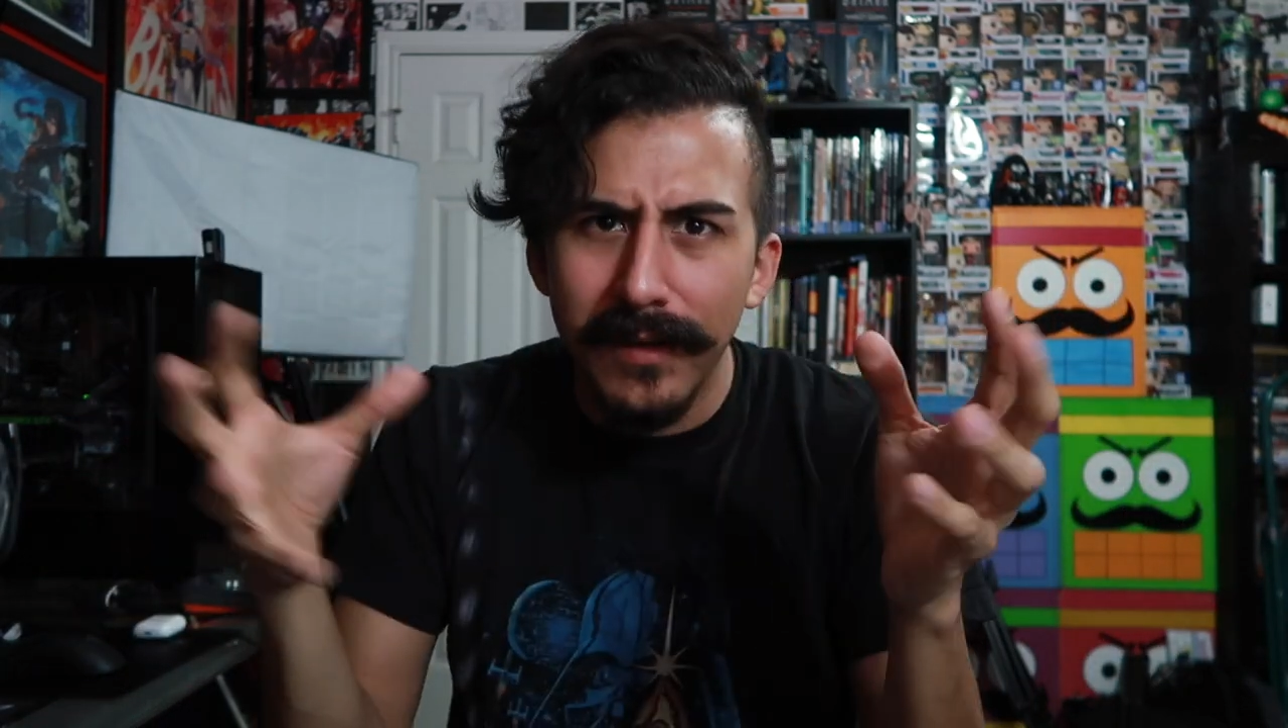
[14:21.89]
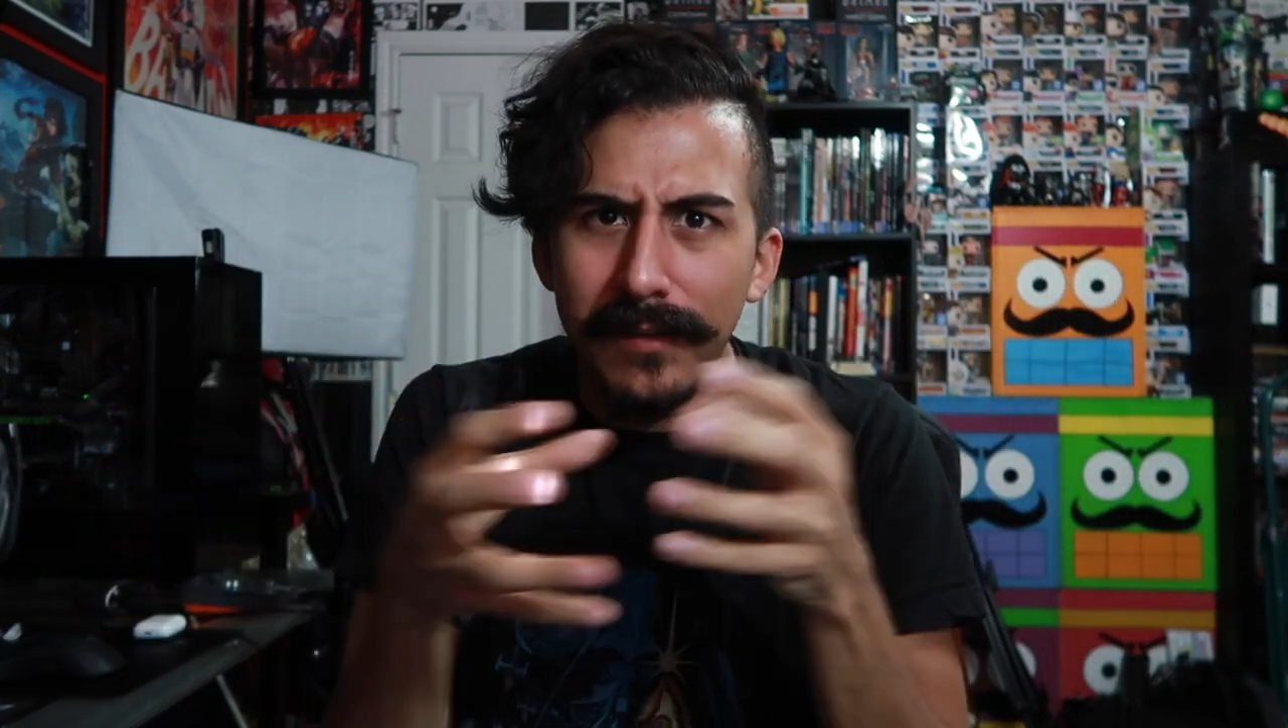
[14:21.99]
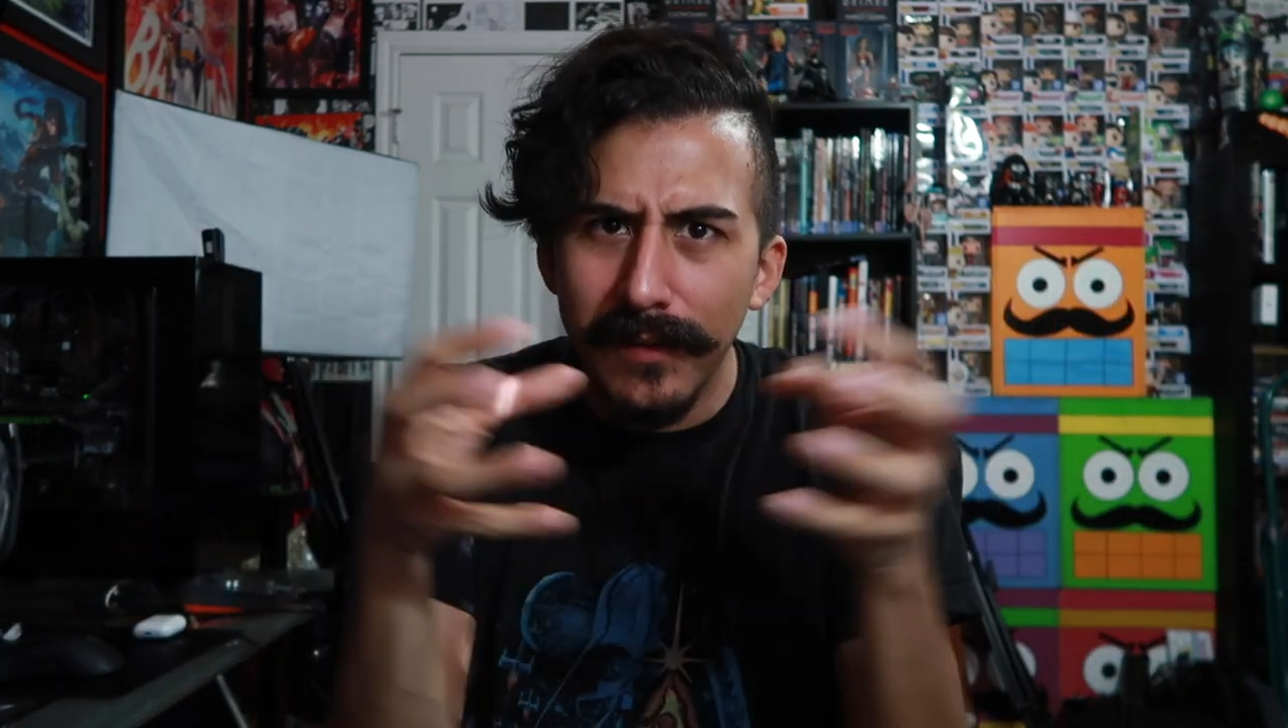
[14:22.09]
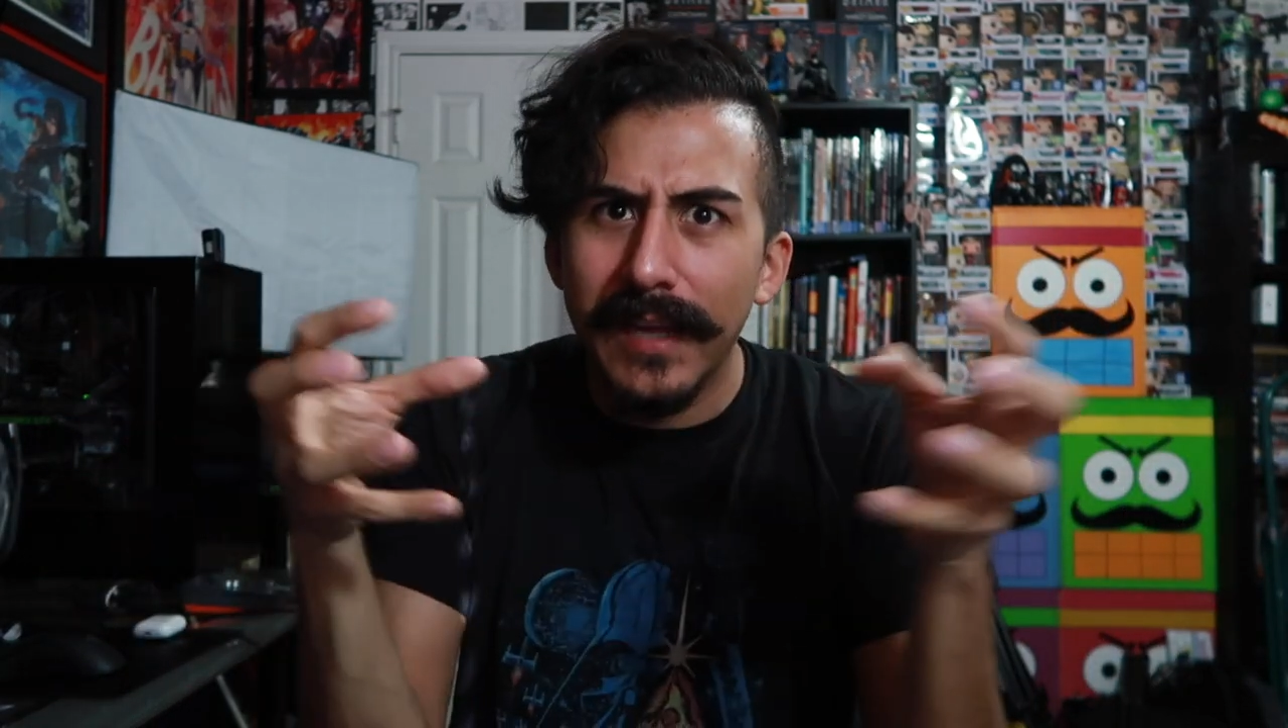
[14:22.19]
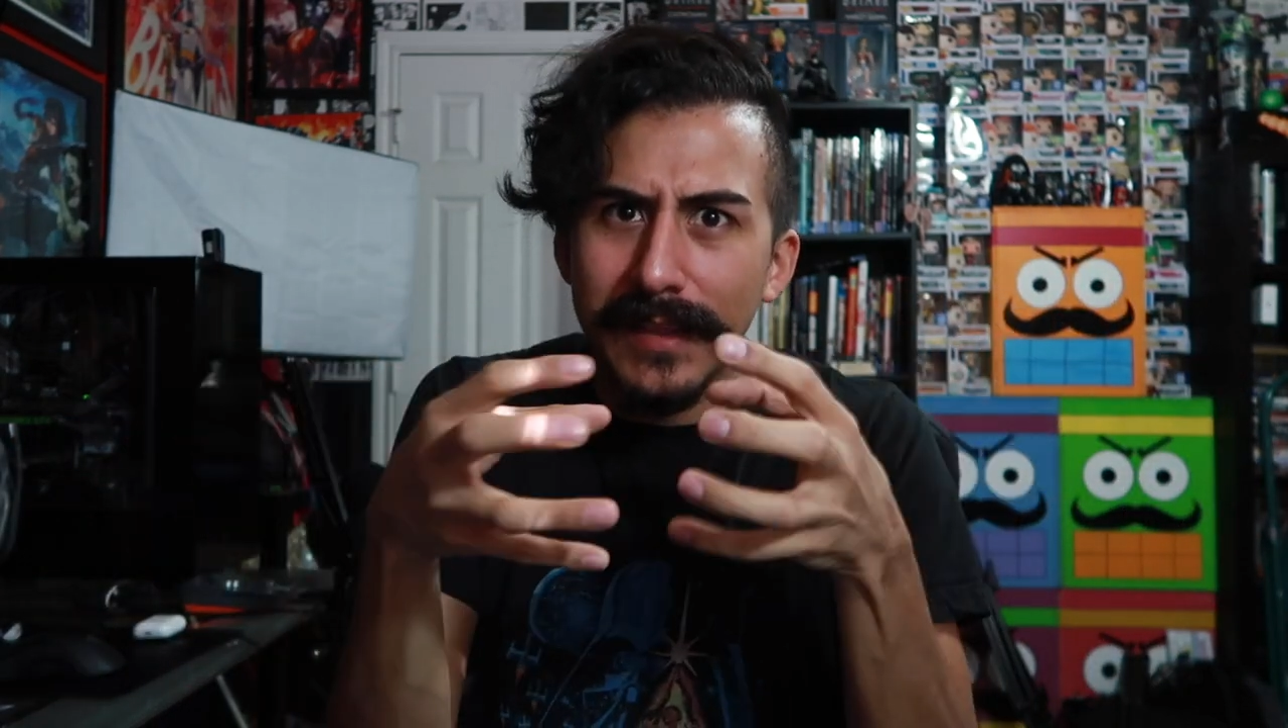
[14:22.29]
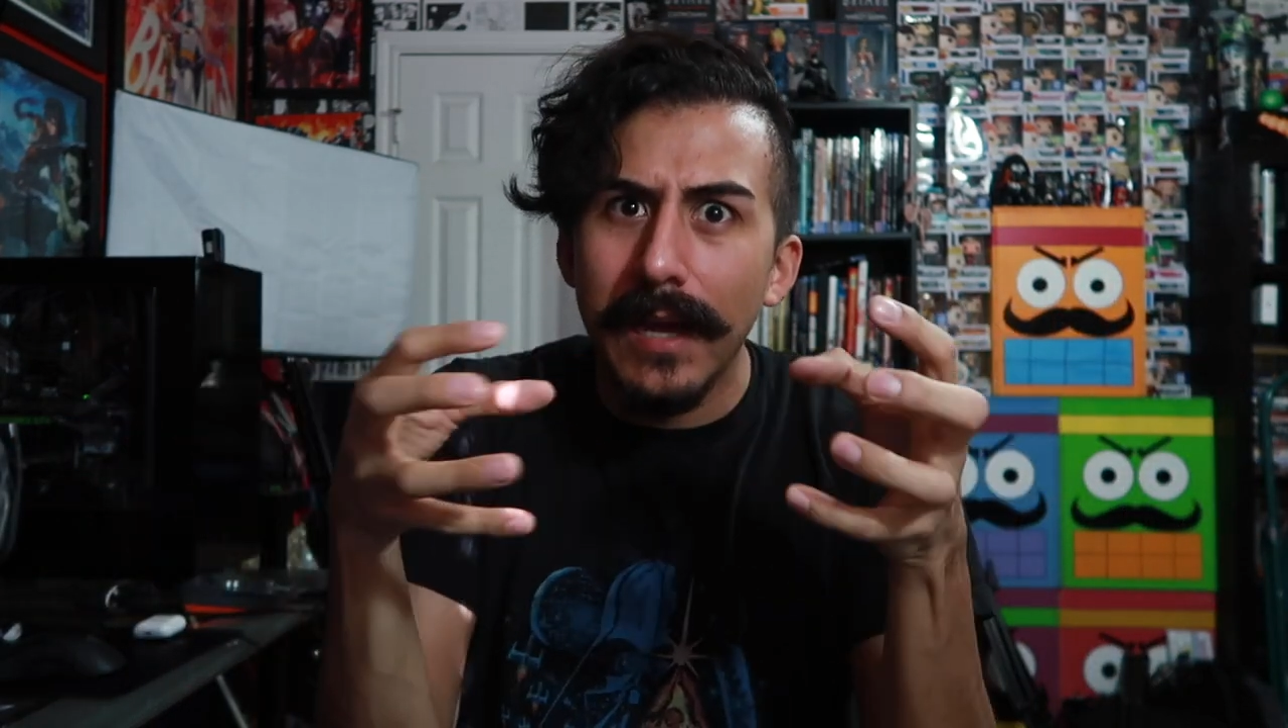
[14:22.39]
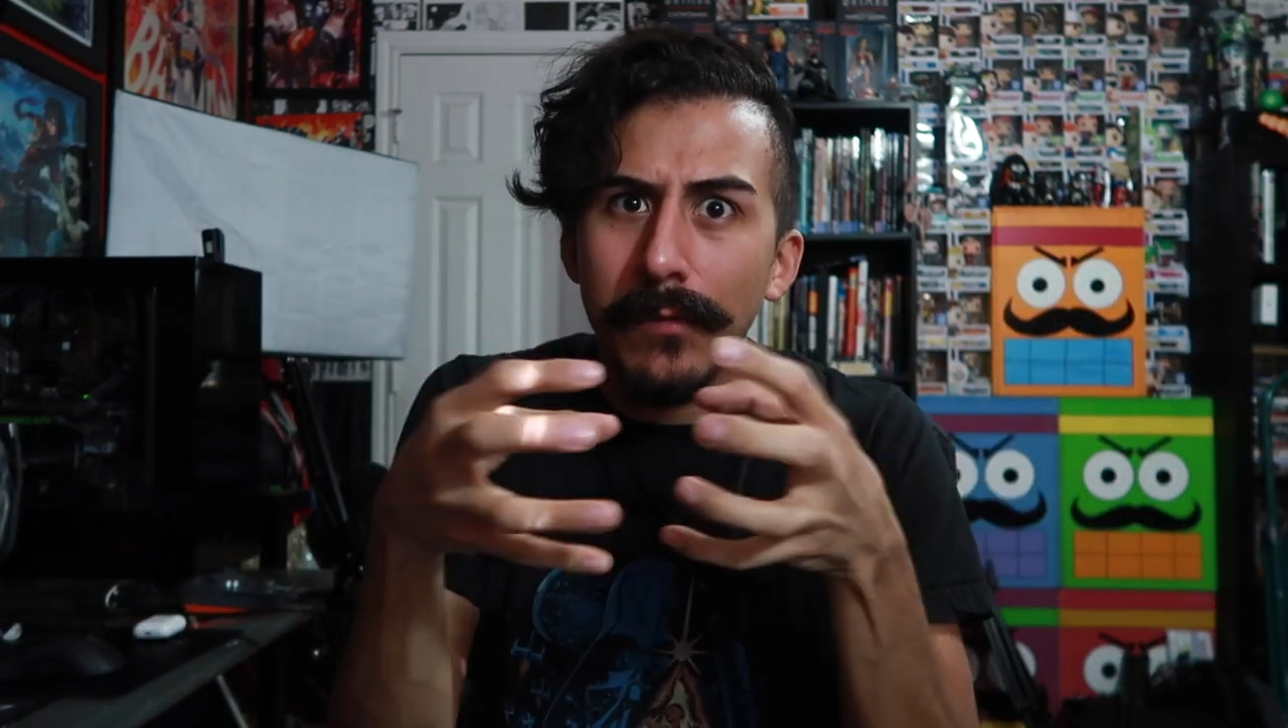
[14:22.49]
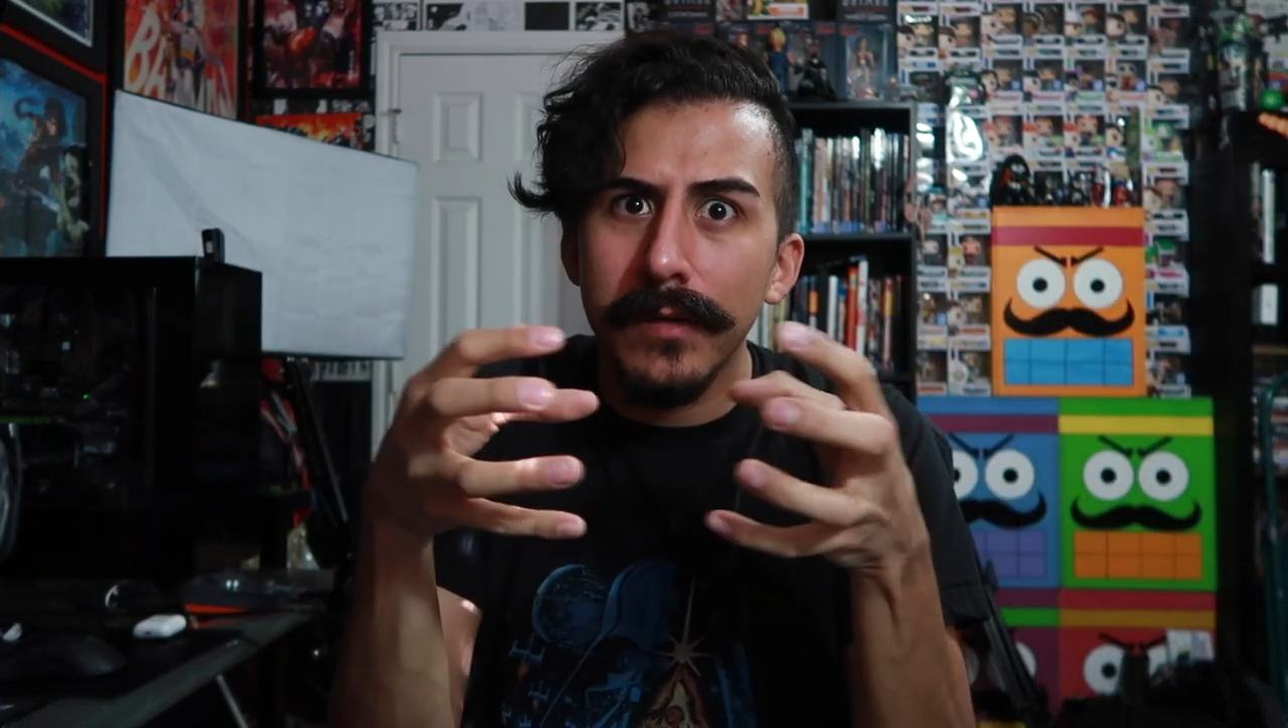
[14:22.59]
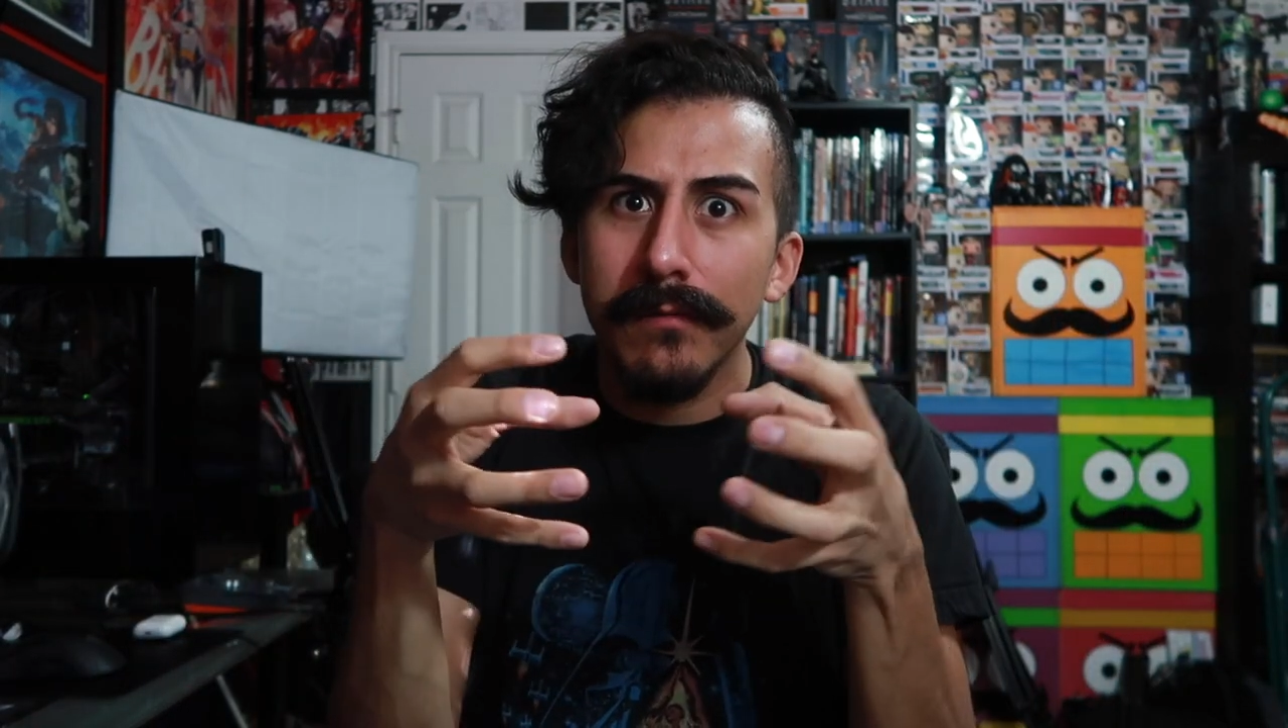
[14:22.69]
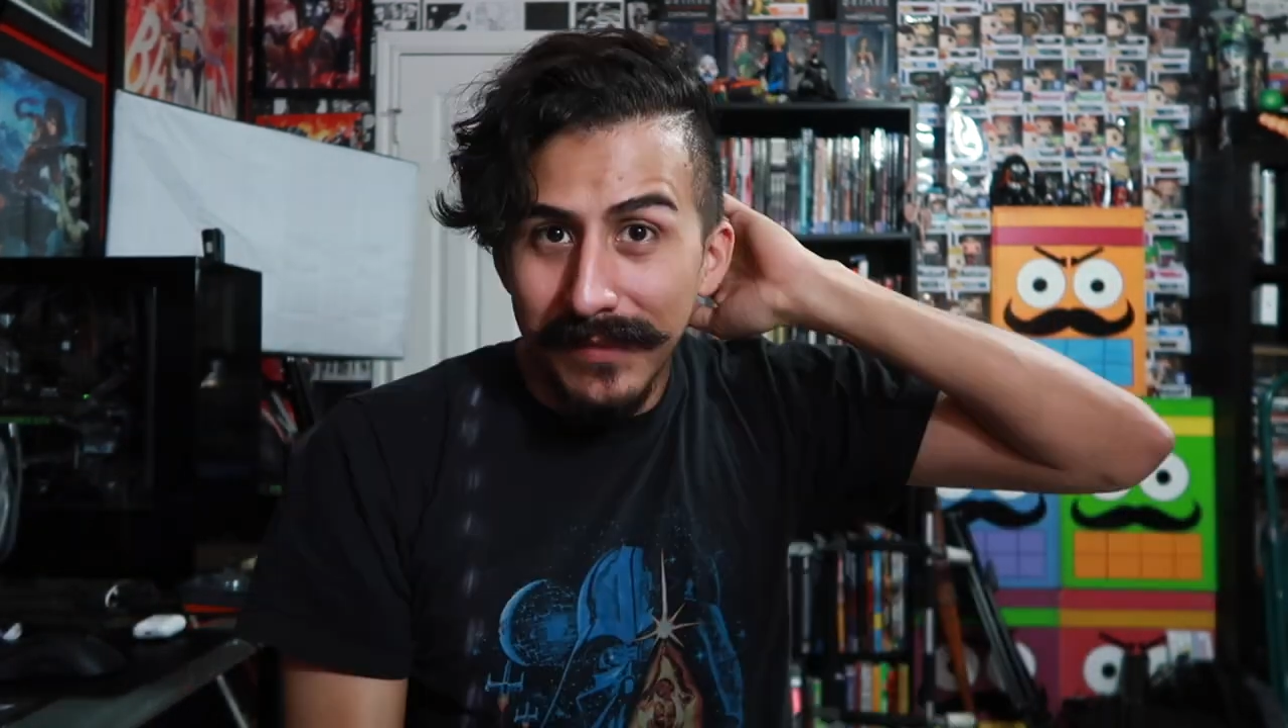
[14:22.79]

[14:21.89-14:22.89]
can you get that one?